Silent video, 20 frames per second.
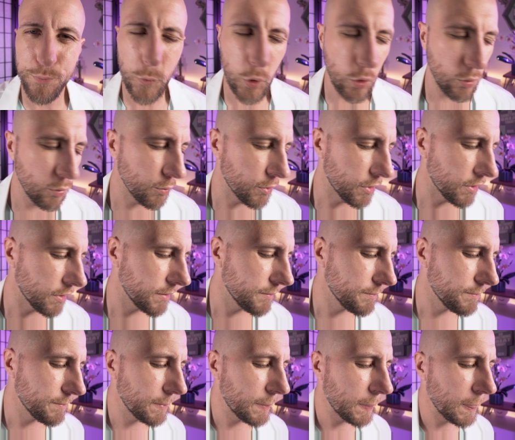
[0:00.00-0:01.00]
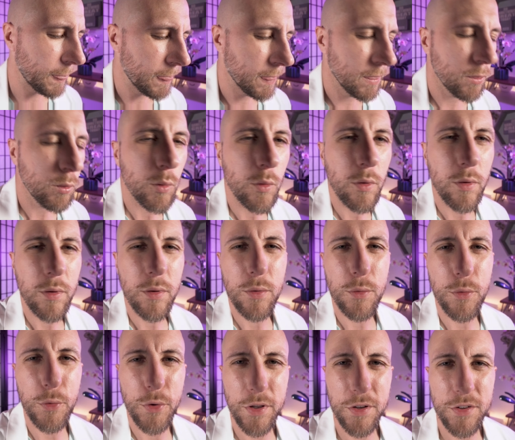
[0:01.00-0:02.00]
Alright.
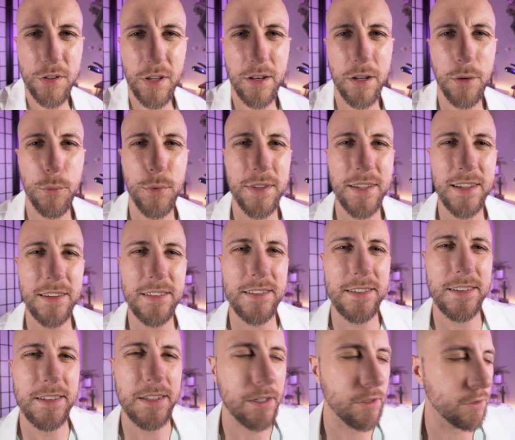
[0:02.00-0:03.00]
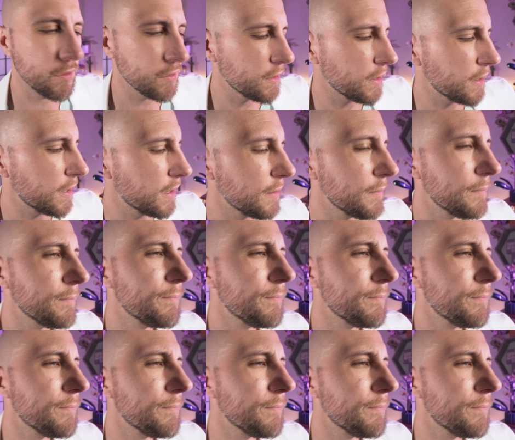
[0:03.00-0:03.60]
We'll get you out of here with nice clean ears today.